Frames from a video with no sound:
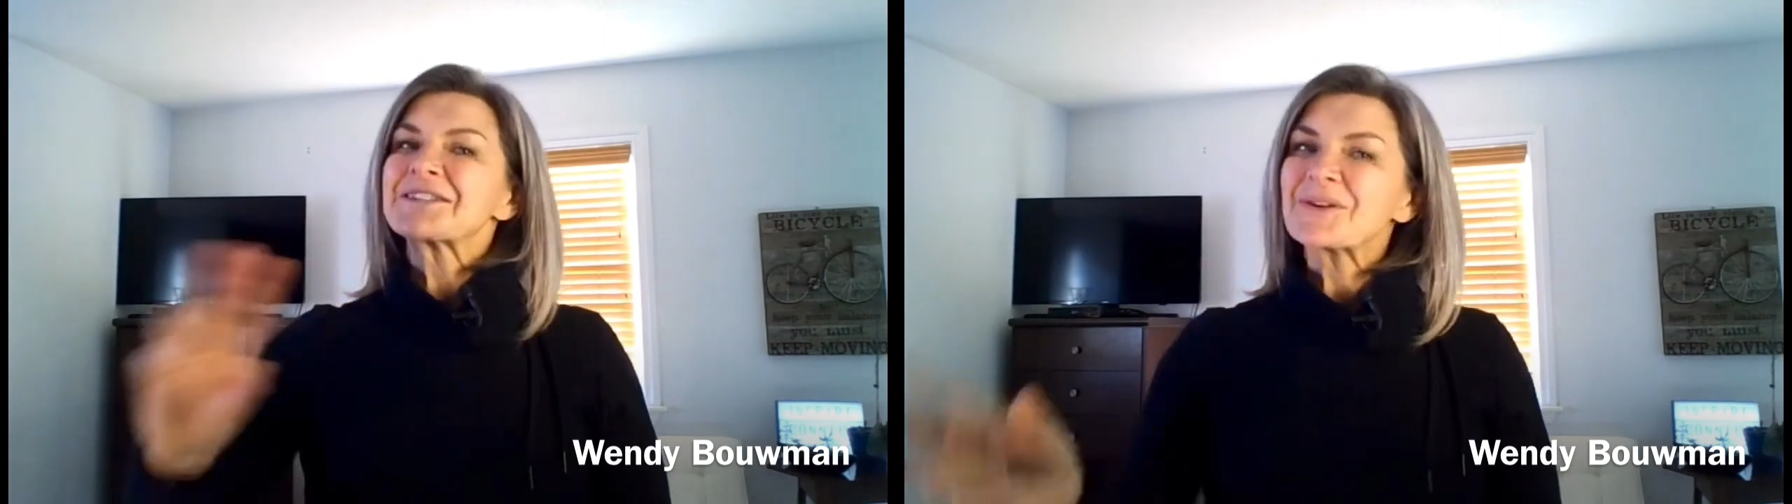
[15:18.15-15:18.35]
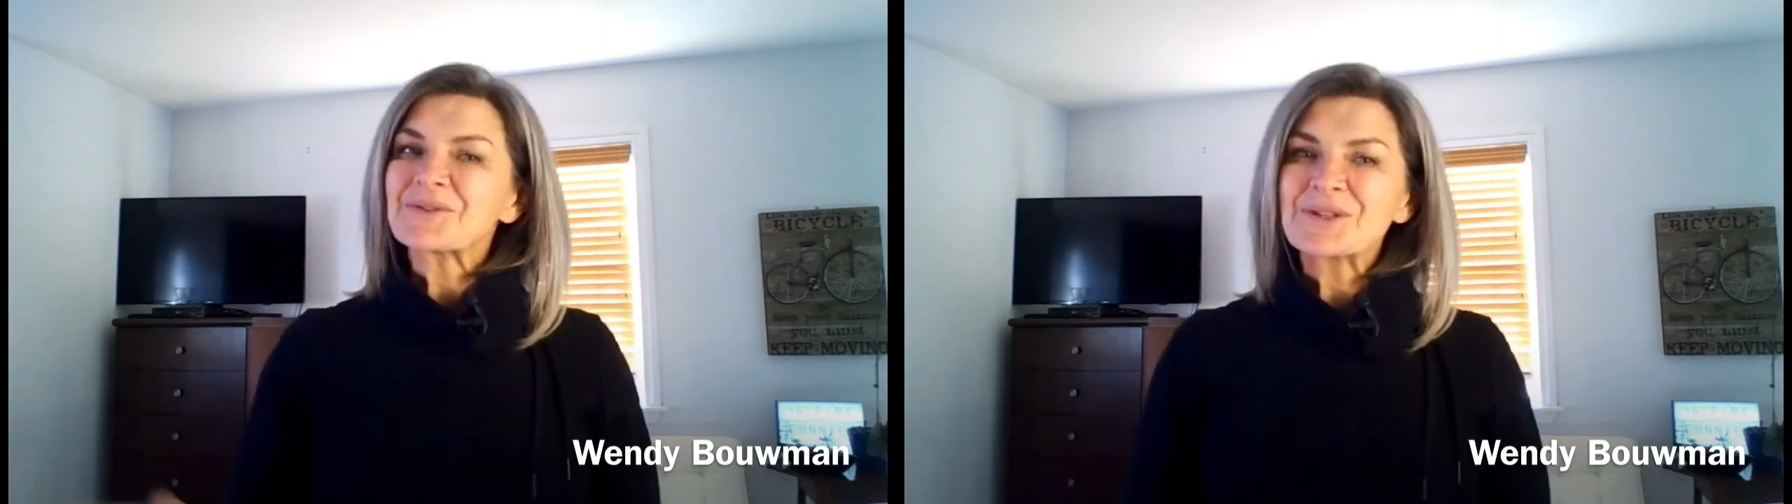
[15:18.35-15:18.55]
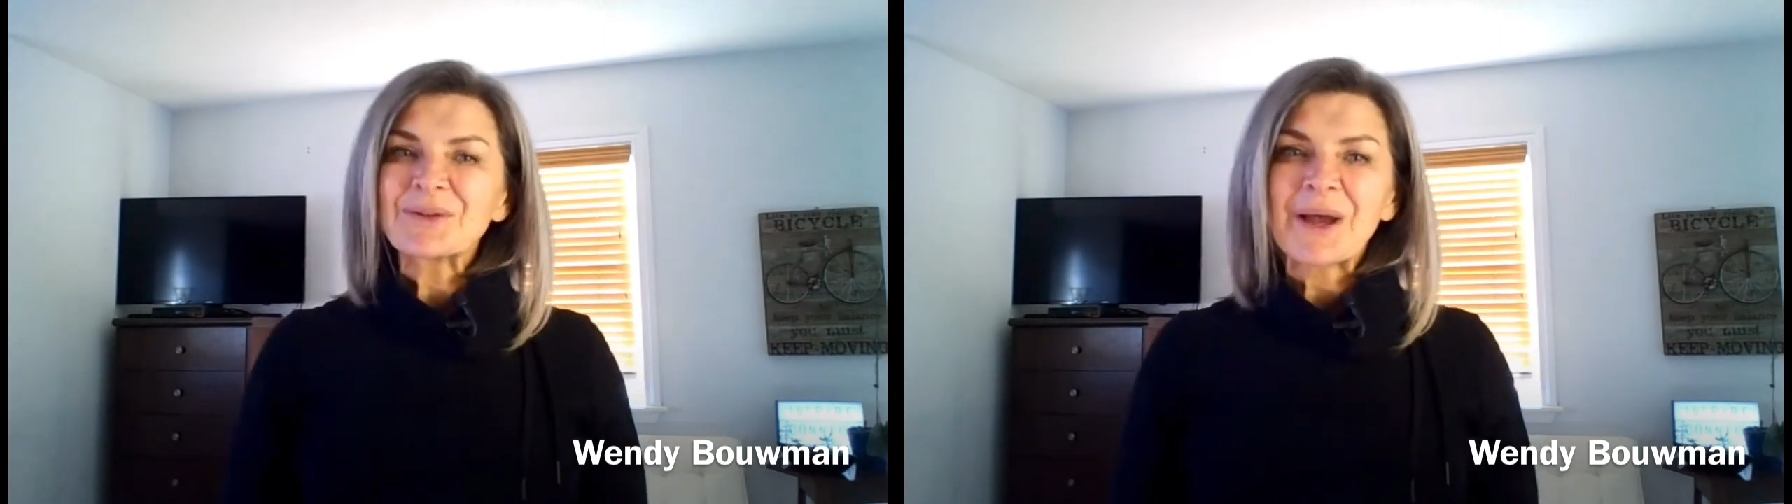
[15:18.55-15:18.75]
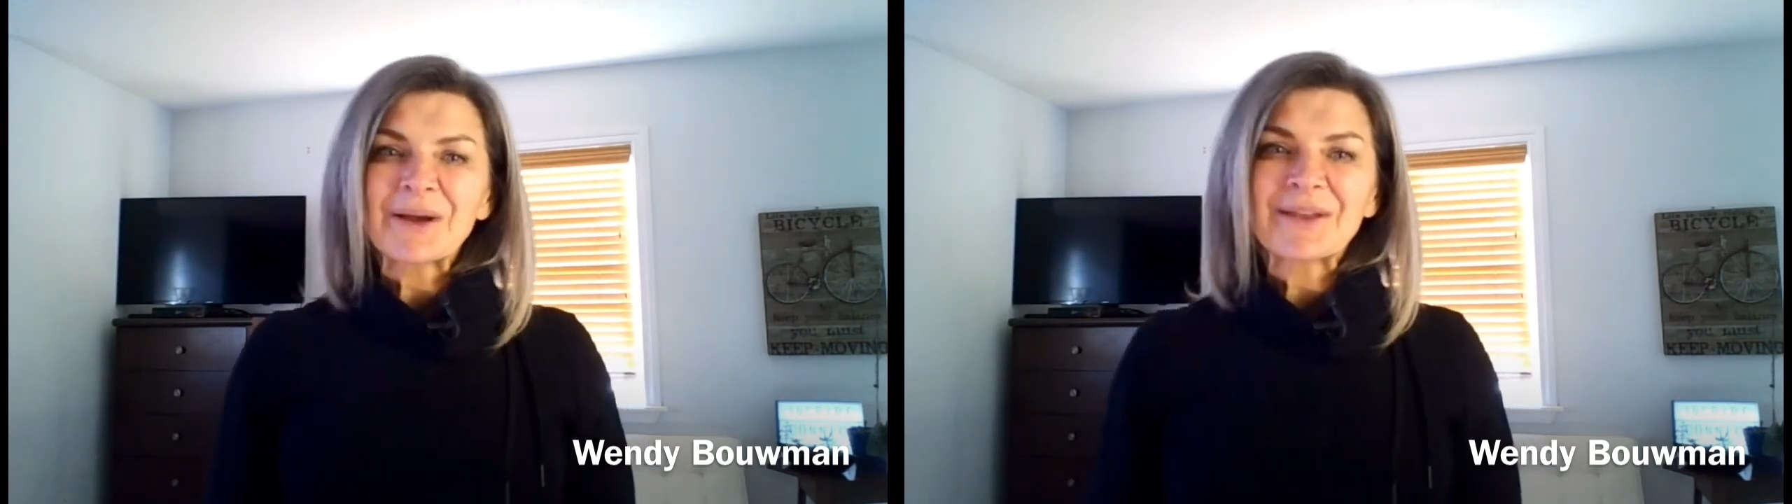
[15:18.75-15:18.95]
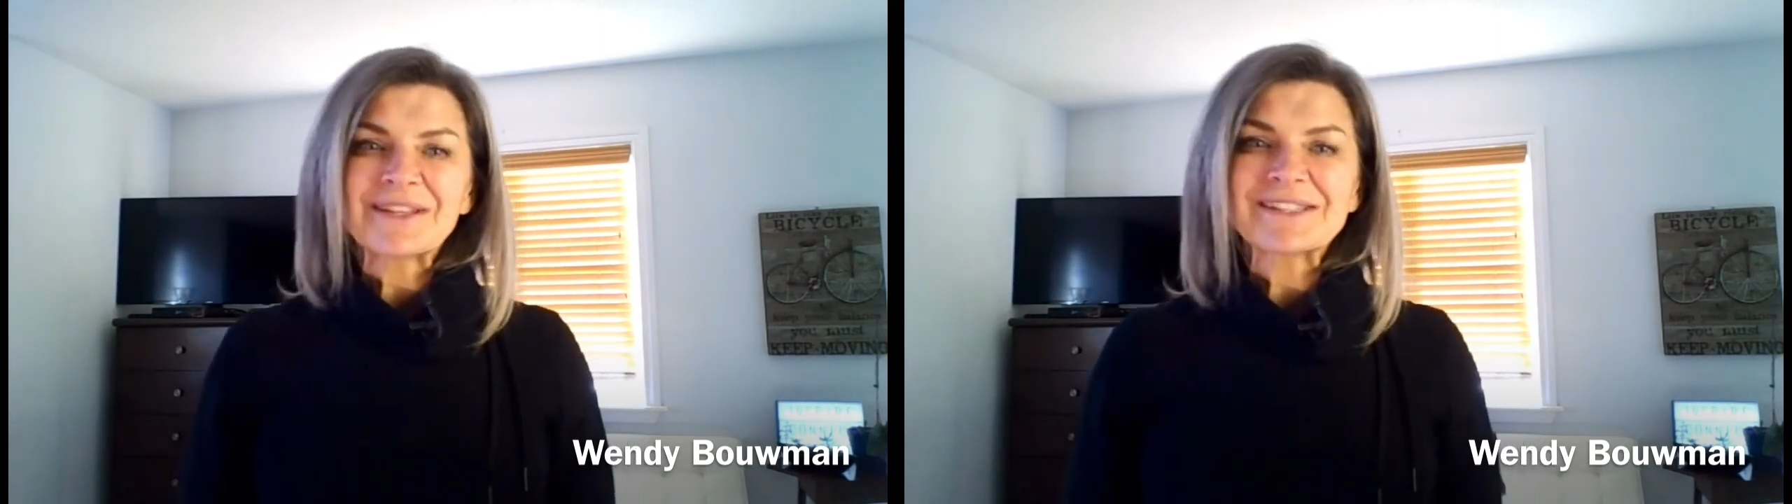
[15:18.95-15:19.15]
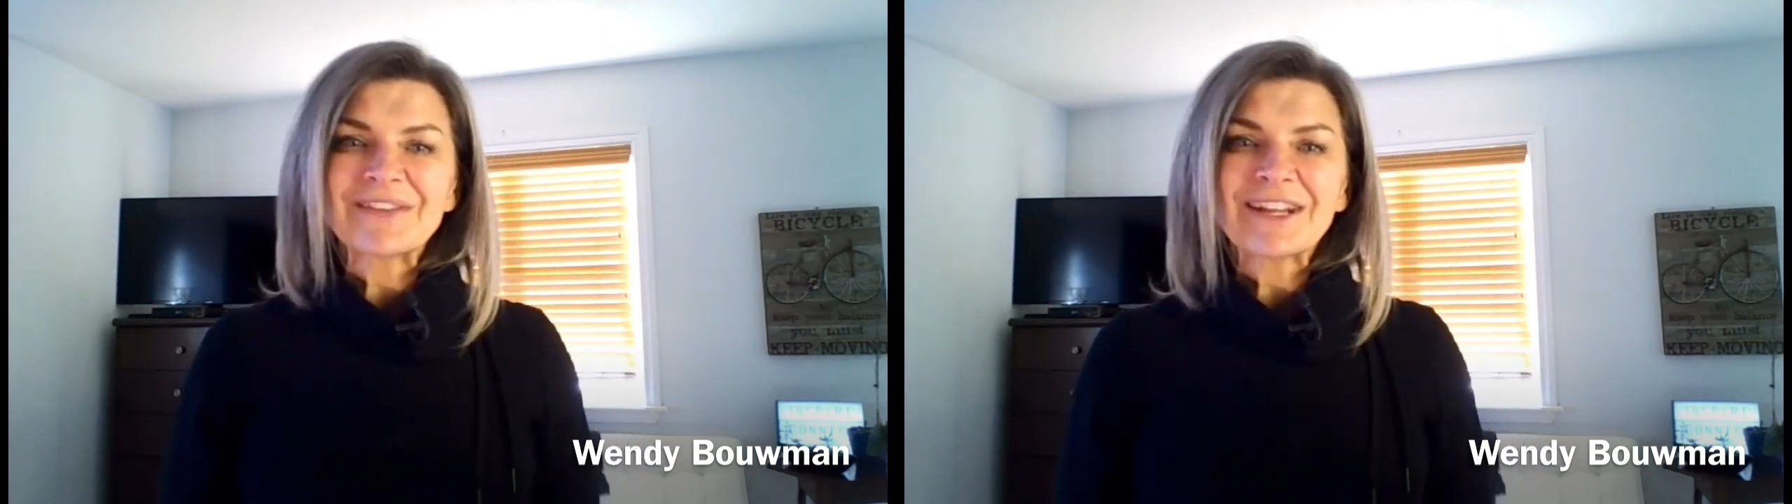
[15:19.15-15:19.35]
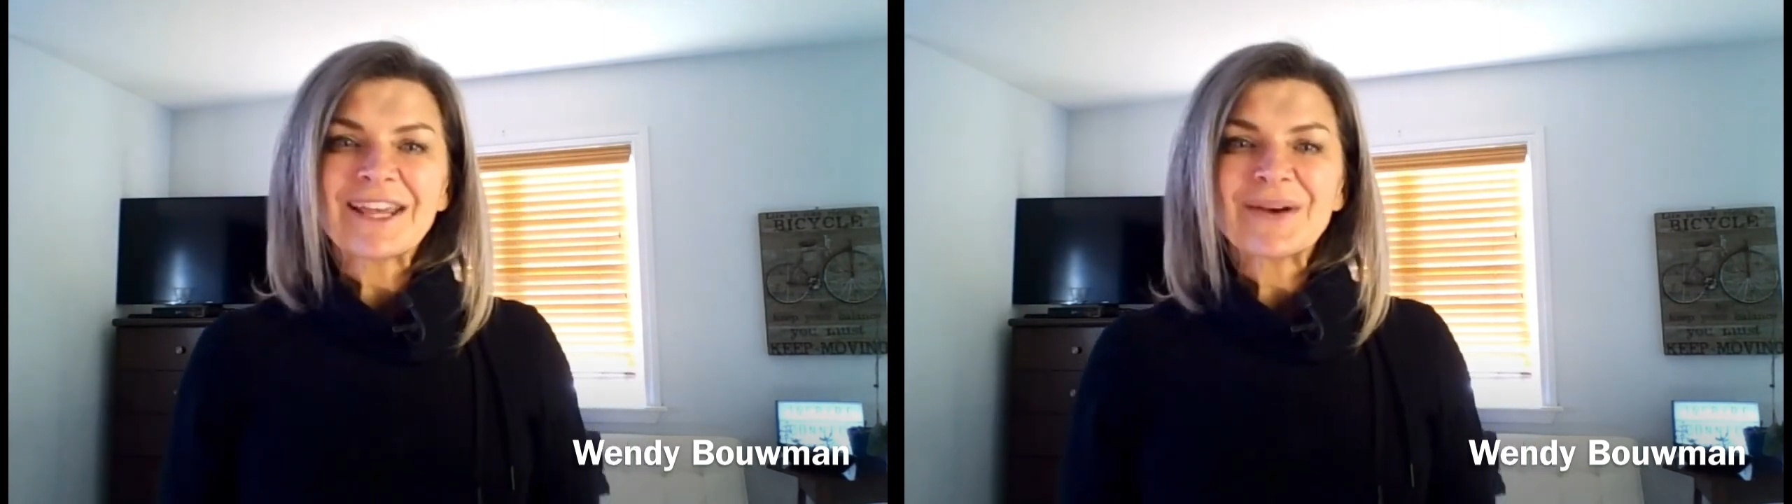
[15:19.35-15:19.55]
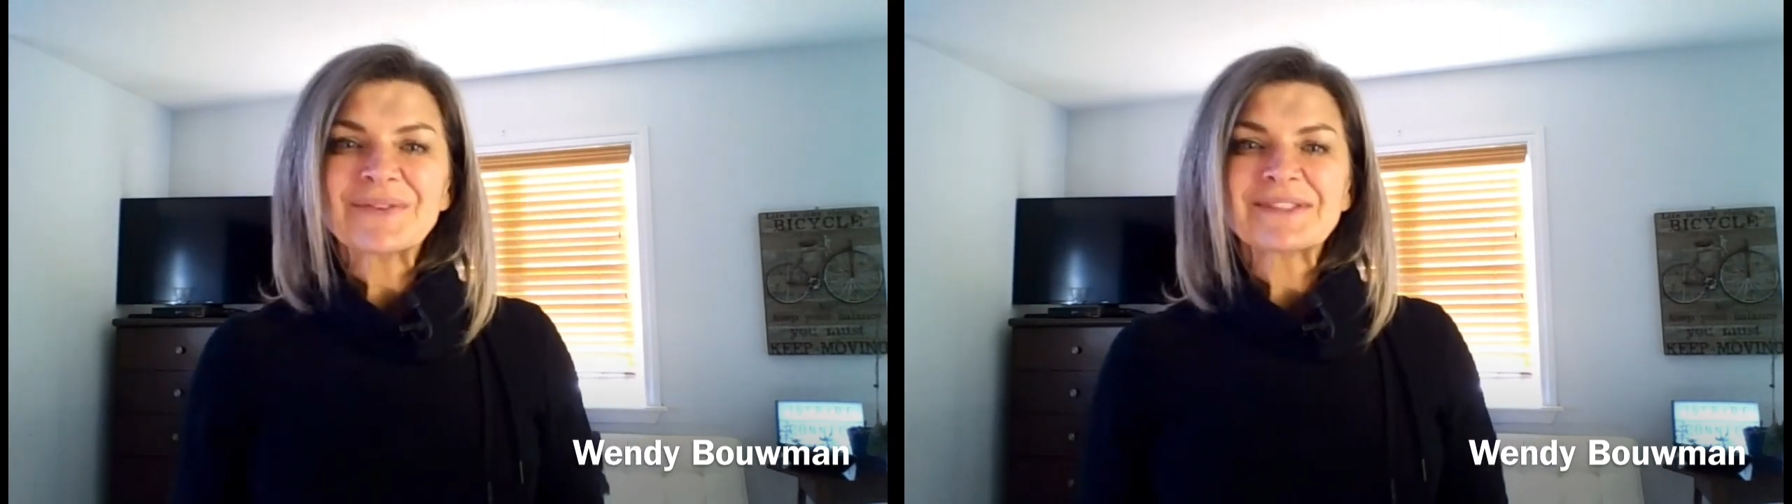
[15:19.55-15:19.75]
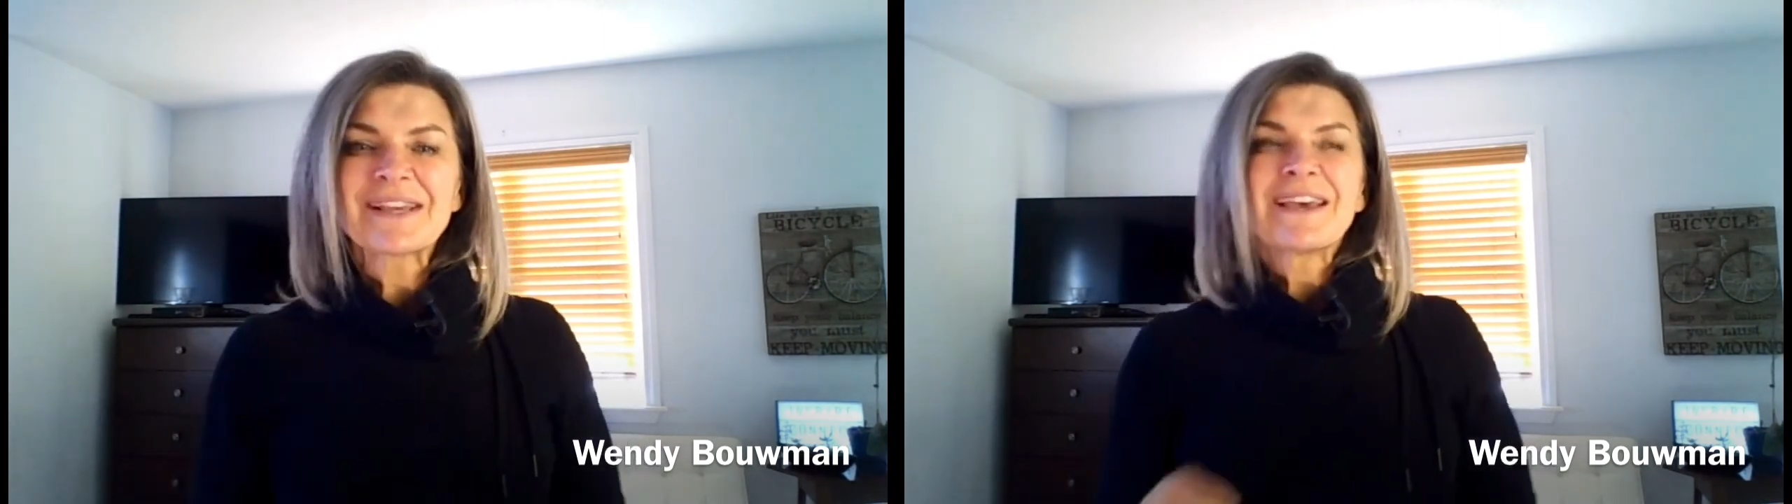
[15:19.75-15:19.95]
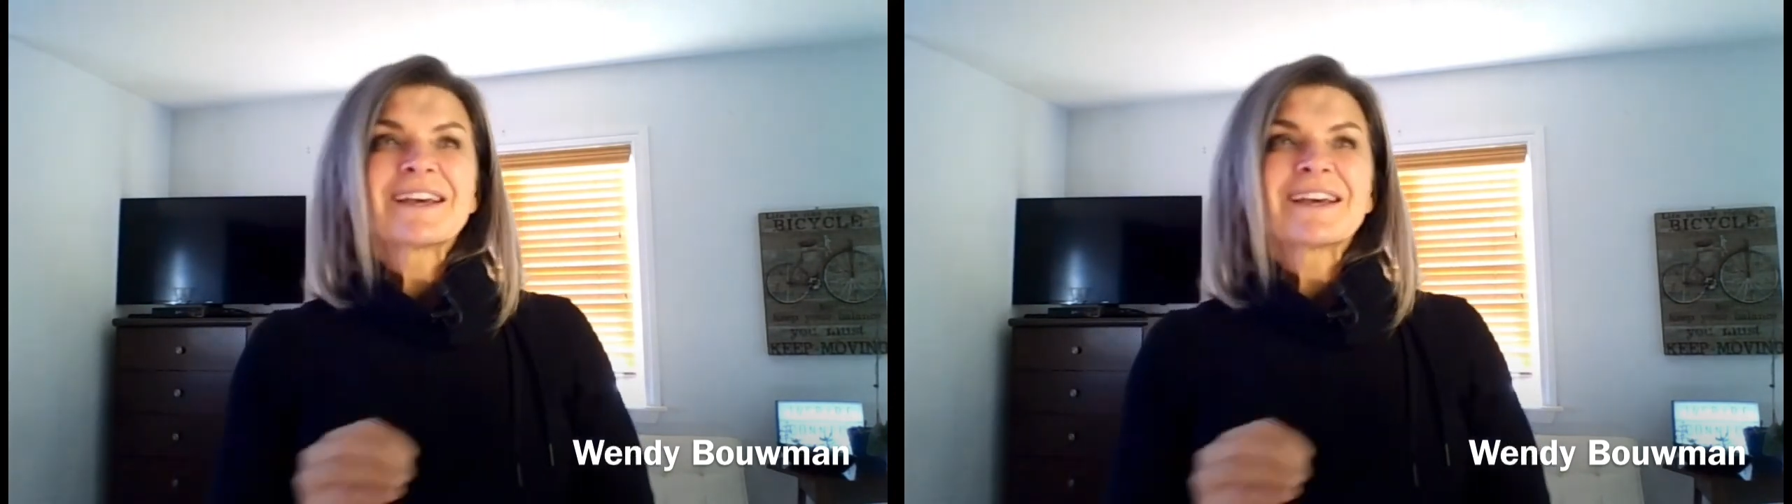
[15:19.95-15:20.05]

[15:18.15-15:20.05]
go too long on these videos.